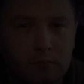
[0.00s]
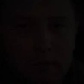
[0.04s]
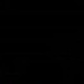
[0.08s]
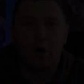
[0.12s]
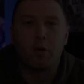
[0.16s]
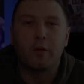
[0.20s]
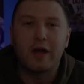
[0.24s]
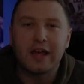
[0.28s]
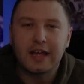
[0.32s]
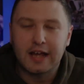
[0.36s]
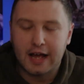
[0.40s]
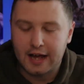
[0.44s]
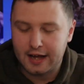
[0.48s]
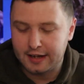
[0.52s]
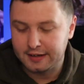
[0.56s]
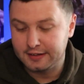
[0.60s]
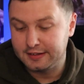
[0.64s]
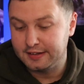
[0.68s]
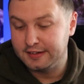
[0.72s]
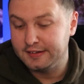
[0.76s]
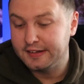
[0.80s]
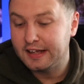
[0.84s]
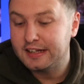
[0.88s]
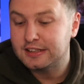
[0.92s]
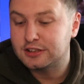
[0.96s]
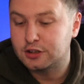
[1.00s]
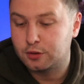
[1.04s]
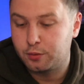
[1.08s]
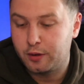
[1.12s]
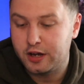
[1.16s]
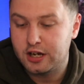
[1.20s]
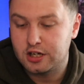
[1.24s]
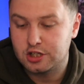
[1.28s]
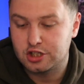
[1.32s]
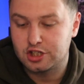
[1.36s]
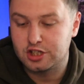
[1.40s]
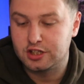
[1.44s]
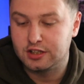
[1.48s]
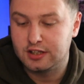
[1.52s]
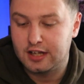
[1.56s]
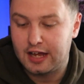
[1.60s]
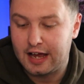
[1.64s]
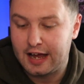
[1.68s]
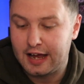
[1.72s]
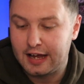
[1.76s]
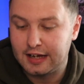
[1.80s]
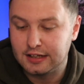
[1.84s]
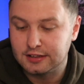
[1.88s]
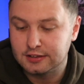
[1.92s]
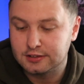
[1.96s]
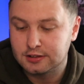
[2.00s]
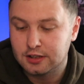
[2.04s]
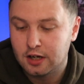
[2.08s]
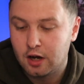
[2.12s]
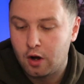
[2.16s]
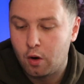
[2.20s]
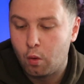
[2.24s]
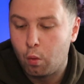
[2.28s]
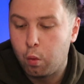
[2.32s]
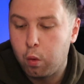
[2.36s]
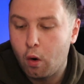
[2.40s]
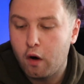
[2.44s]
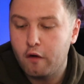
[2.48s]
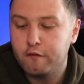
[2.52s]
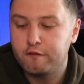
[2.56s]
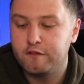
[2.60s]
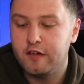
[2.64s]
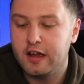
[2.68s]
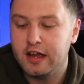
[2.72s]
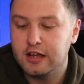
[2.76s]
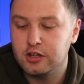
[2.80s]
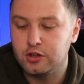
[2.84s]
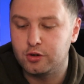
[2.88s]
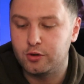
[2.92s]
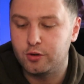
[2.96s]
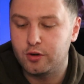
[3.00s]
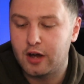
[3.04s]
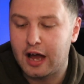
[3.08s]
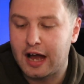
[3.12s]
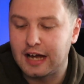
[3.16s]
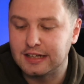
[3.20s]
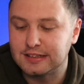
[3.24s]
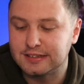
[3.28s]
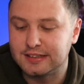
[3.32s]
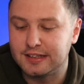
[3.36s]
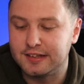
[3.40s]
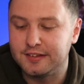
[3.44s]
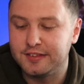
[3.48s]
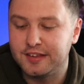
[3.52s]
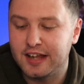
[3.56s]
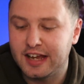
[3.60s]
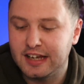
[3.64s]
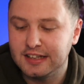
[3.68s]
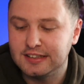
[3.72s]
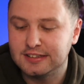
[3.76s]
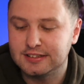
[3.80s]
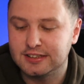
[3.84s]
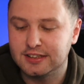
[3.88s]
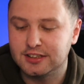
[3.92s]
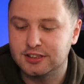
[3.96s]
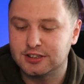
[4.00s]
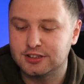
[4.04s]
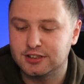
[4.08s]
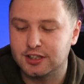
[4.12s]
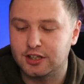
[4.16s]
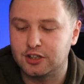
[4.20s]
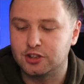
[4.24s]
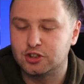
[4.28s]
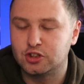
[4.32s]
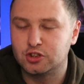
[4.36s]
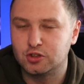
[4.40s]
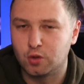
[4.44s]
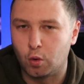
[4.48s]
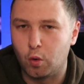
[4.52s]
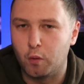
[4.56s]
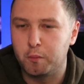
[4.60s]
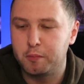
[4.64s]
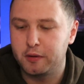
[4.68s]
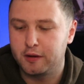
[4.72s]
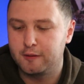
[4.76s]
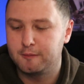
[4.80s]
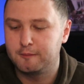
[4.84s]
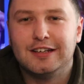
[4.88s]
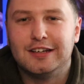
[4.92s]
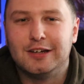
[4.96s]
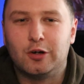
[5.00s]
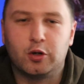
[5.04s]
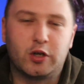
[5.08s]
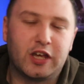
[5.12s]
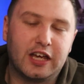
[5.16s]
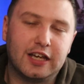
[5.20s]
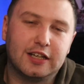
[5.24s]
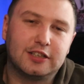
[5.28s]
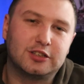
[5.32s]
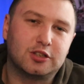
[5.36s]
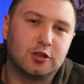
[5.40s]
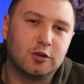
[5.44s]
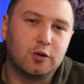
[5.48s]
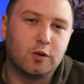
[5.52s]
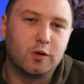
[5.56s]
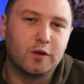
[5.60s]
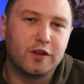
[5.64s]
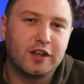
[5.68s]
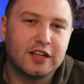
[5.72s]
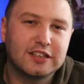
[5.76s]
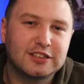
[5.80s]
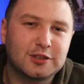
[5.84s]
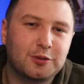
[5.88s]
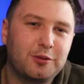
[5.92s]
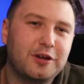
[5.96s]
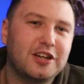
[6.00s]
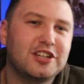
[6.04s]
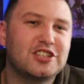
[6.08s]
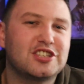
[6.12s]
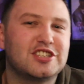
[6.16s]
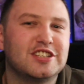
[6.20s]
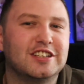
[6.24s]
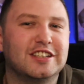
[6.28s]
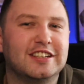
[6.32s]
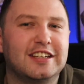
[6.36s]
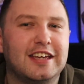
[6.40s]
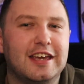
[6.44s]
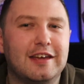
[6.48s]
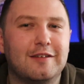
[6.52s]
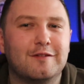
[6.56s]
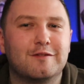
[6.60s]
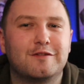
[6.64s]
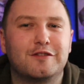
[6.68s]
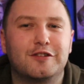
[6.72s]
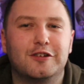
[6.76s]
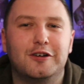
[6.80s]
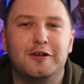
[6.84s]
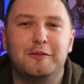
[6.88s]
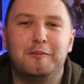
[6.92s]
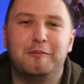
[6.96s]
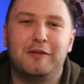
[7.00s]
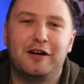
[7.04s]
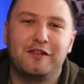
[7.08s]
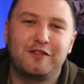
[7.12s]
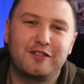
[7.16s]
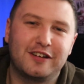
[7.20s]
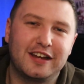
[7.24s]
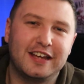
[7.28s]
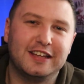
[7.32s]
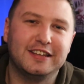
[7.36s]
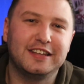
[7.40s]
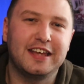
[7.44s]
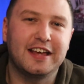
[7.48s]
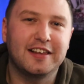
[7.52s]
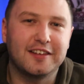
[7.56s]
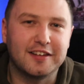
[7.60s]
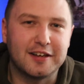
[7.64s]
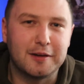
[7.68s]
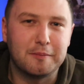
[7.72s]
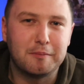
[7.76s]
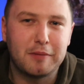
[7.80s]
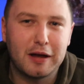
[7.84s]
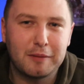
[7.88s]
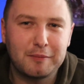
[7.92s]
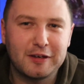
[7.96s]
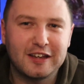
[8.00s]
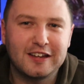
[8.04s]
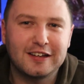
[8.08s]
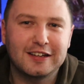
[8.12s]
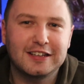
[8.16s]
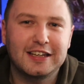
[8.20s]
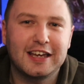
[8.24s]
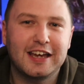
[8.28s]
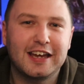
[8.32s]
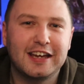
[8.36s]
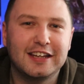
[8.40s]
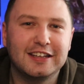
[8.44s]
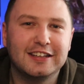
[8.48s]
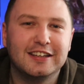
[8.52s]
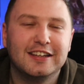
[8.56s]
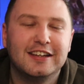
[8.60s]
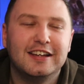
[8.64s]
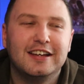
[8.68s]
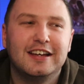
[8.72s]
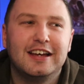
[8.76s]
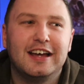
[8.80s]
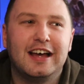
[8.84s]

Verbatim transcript: All right, and the next question is, what venue has the nicest soap? Okay, so this question came from my friend Elliot Bibby again.